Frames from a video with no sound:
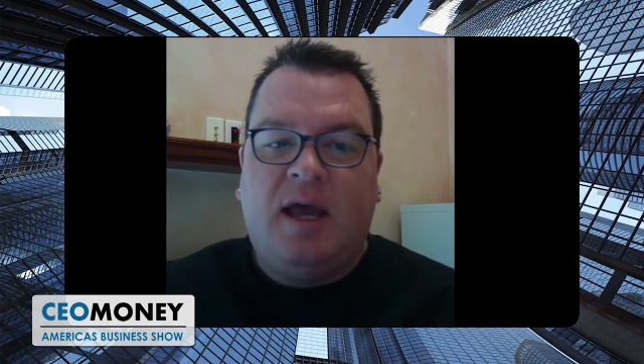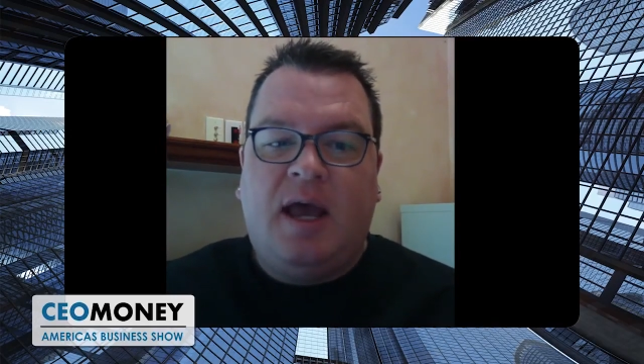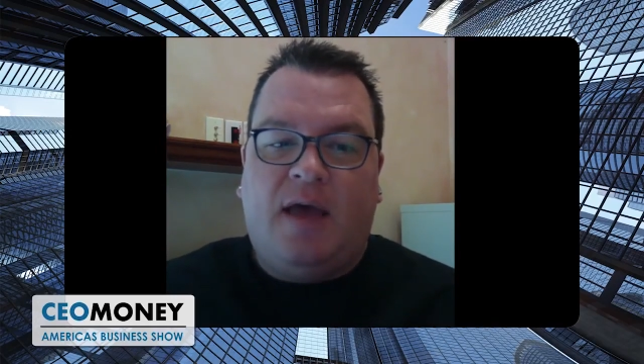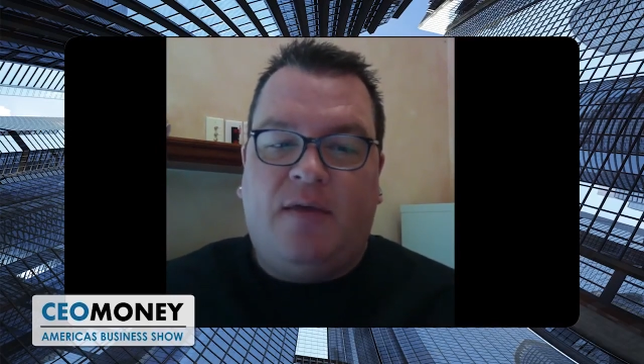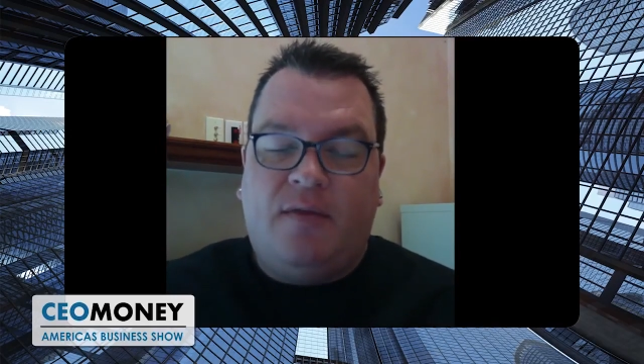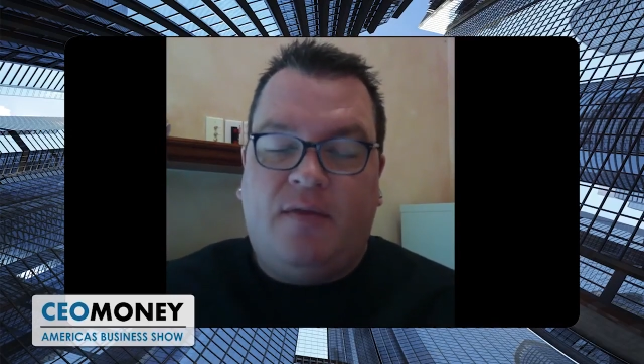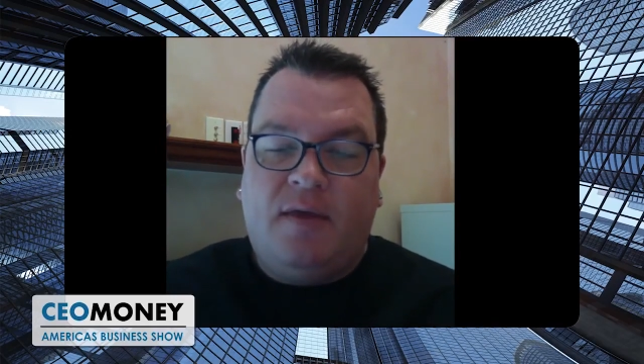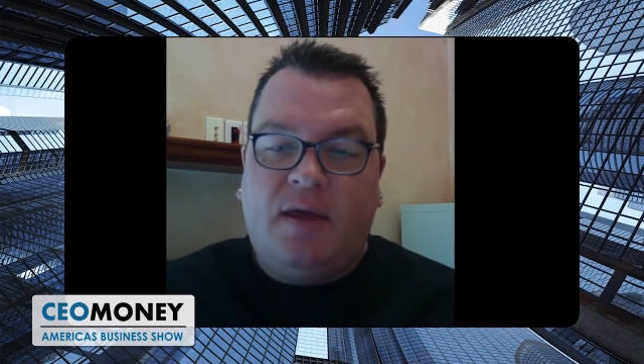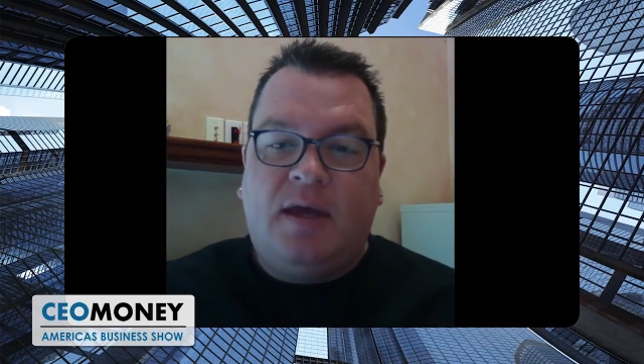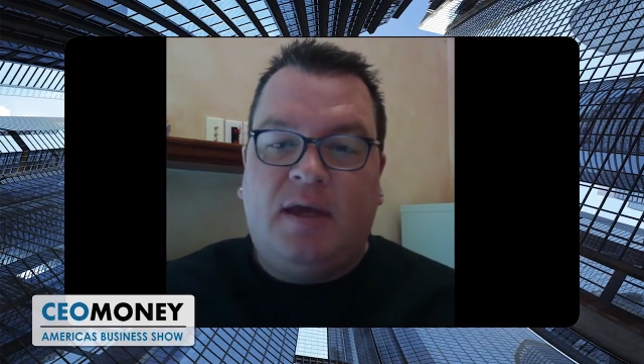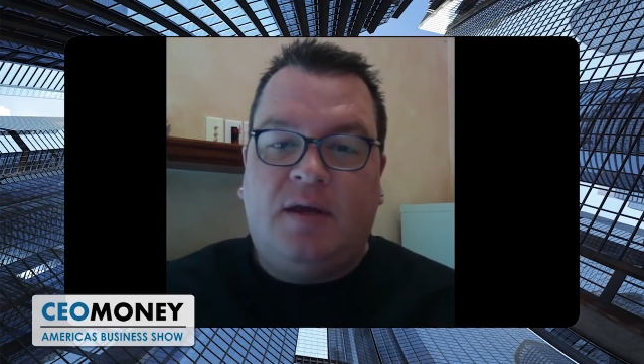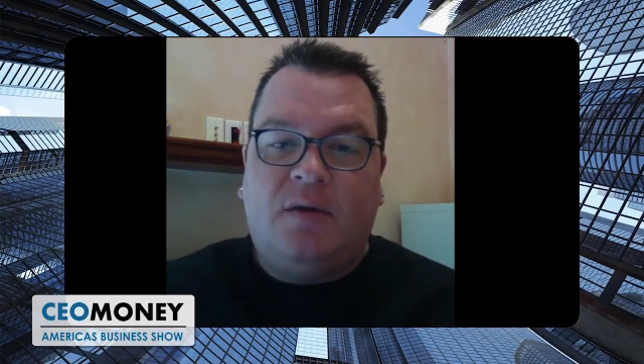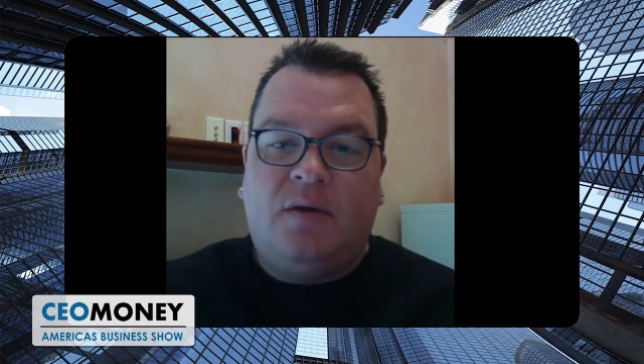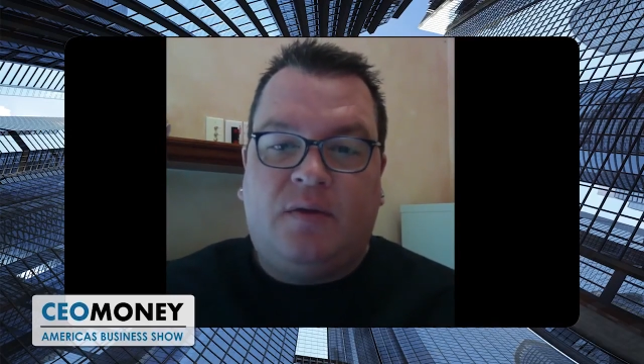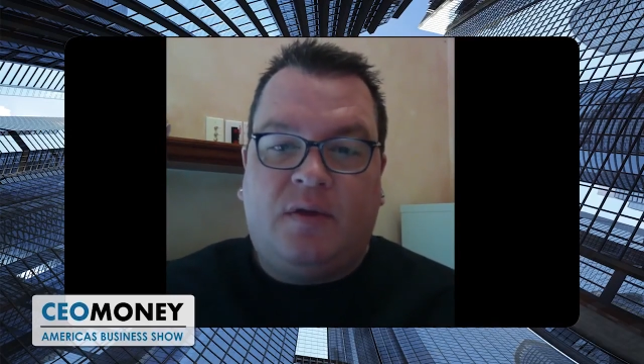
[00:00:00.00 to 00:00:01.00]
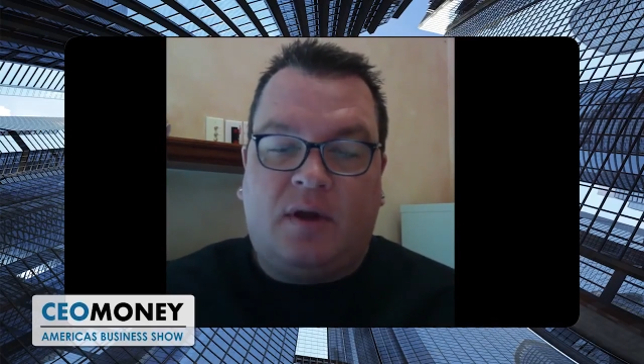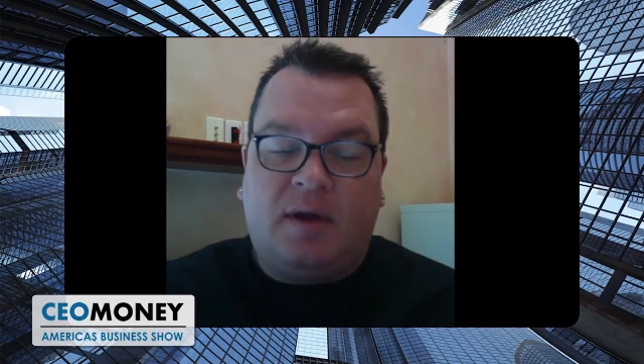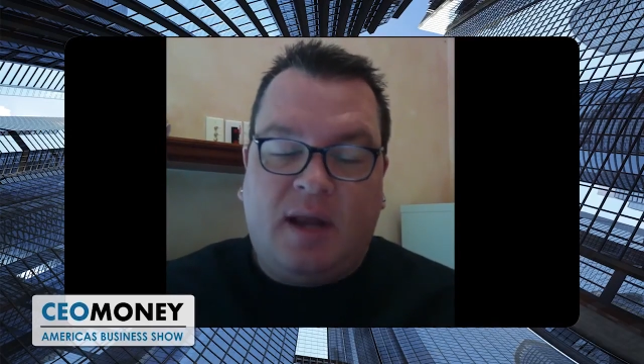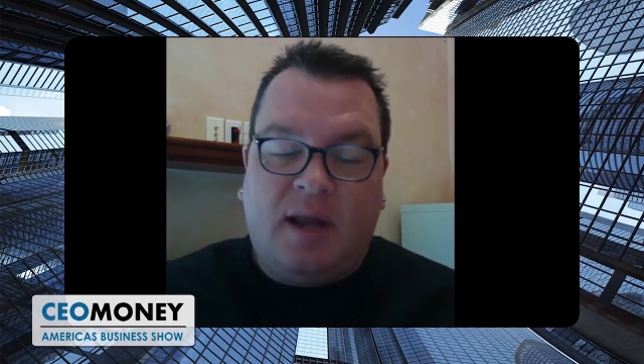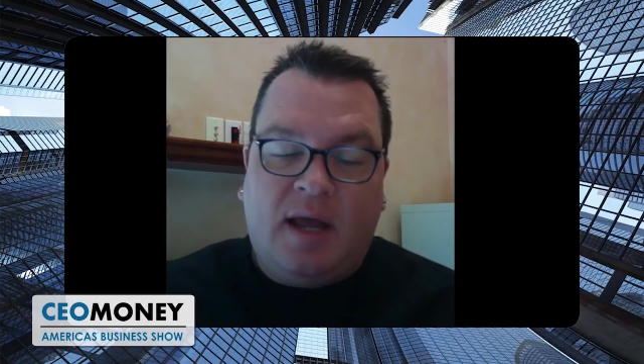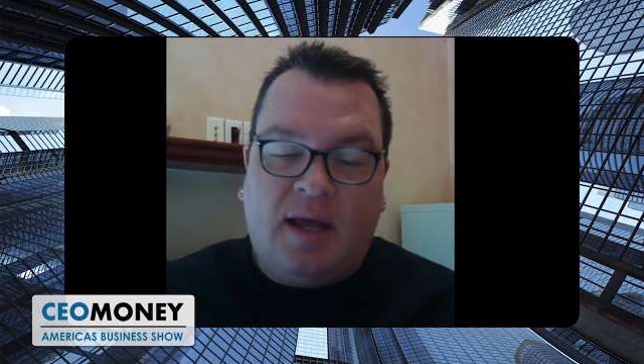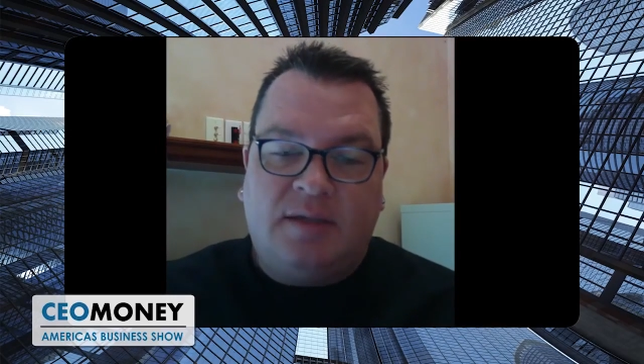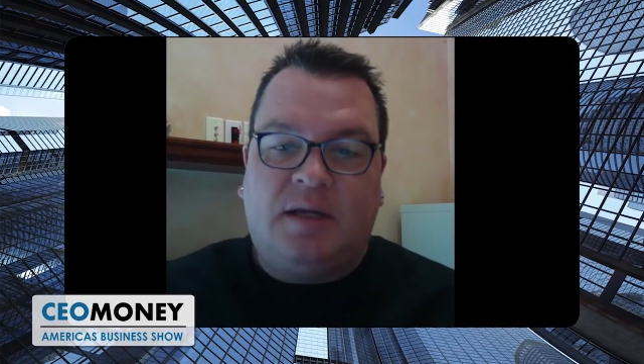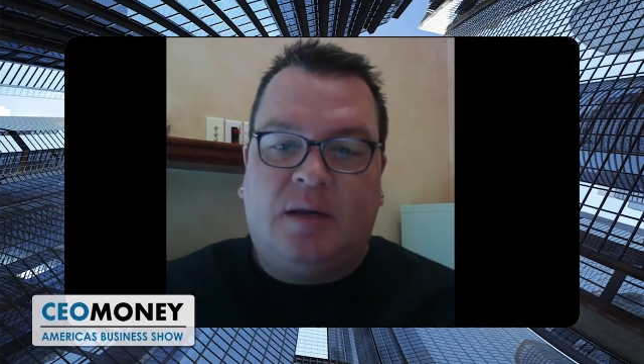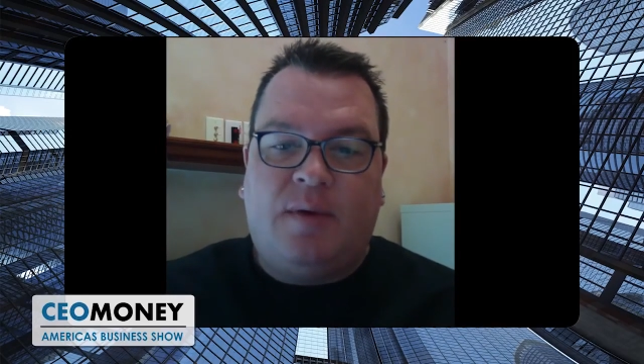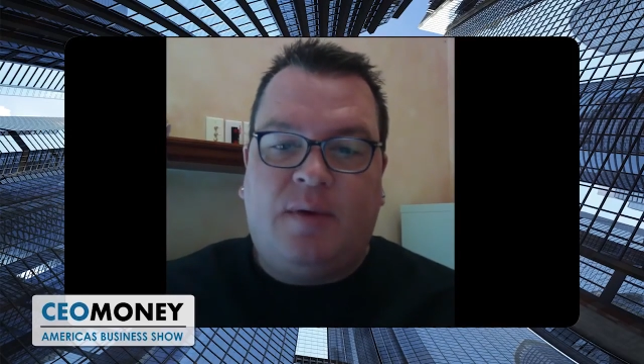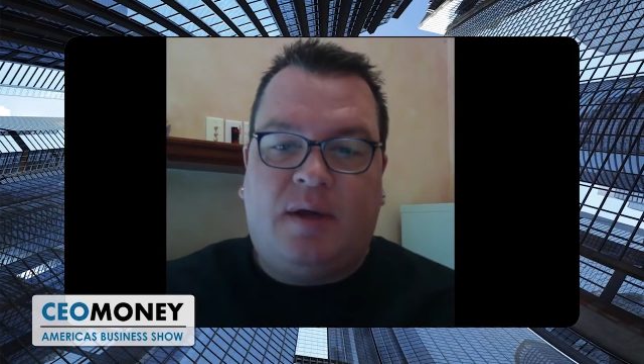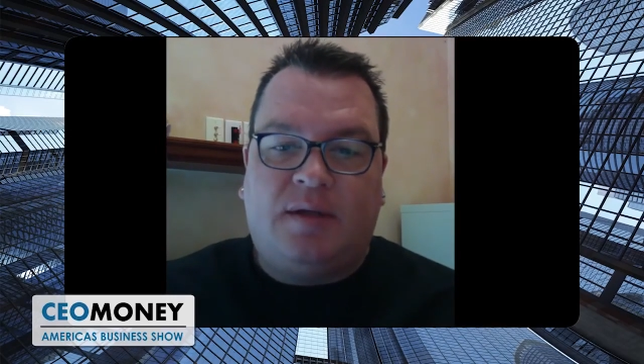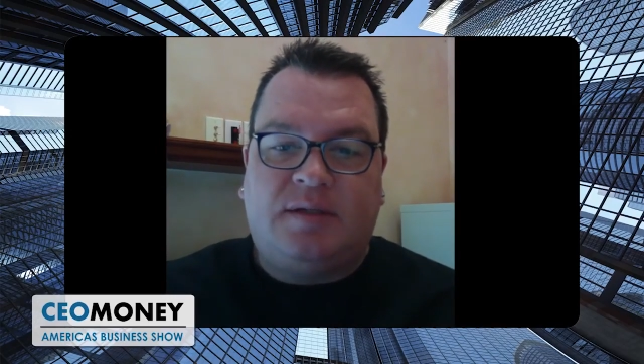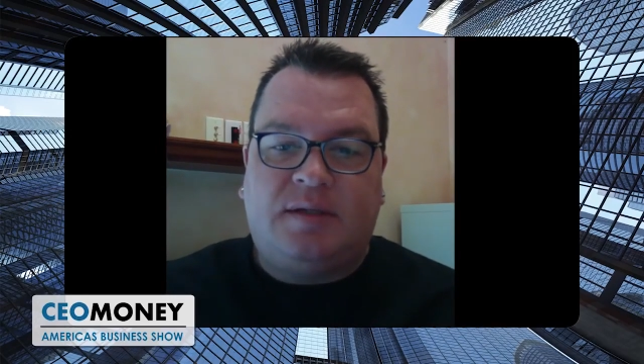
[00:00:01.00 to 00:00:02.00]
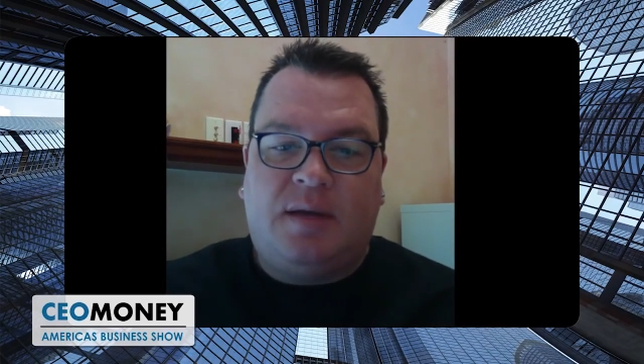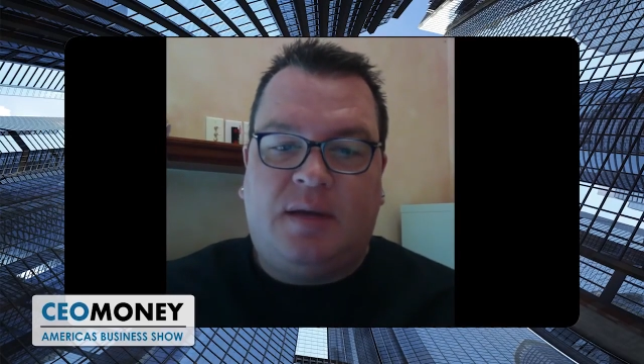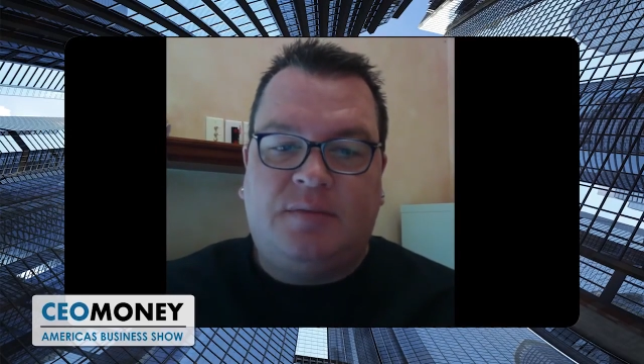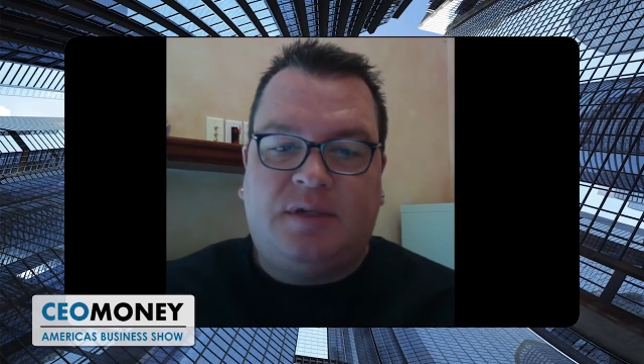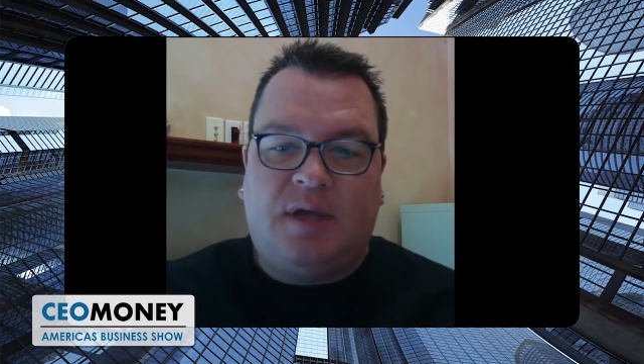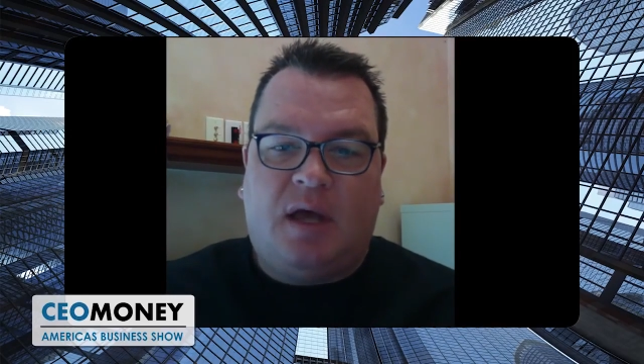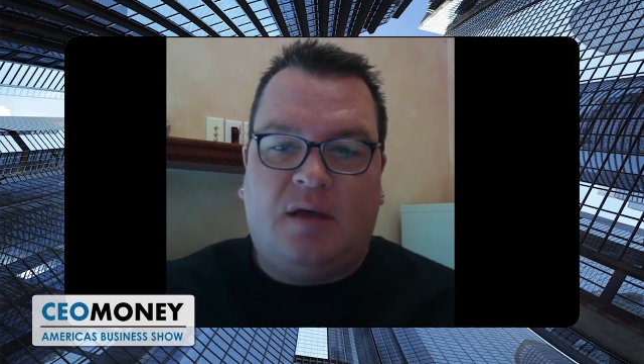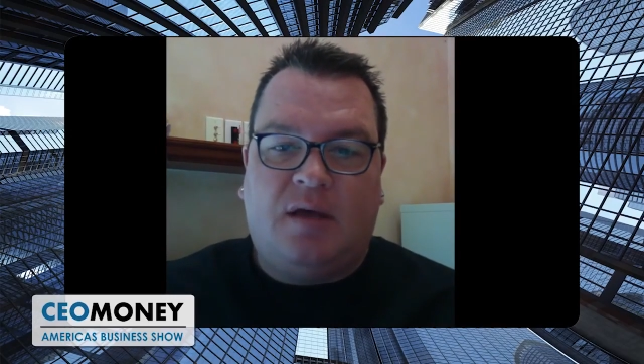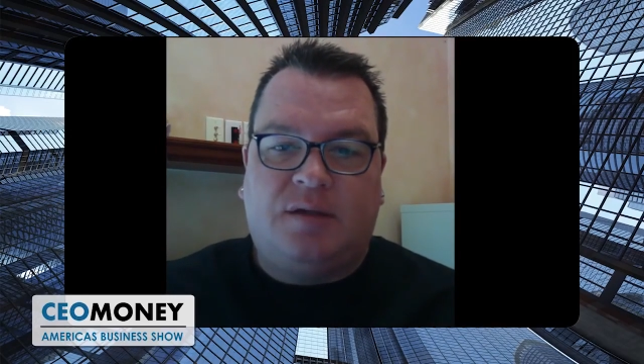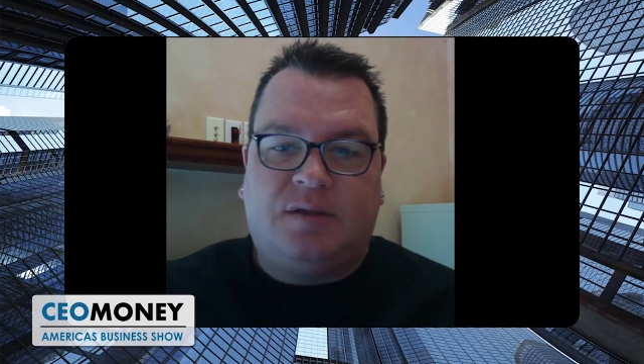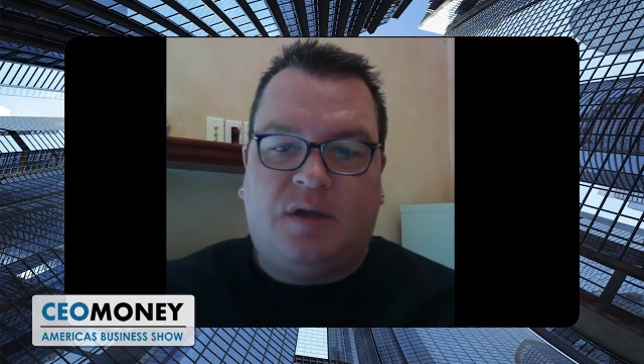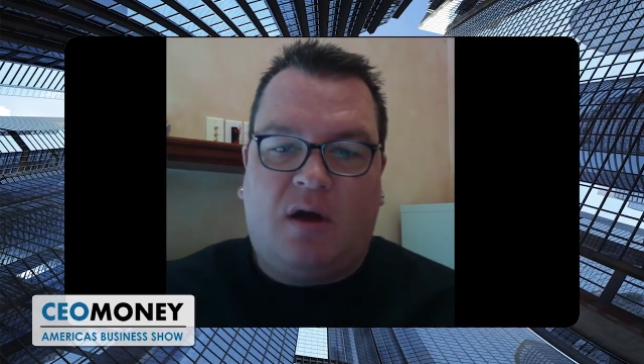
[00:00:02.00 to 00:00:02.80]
And then the nice thing about stem cells,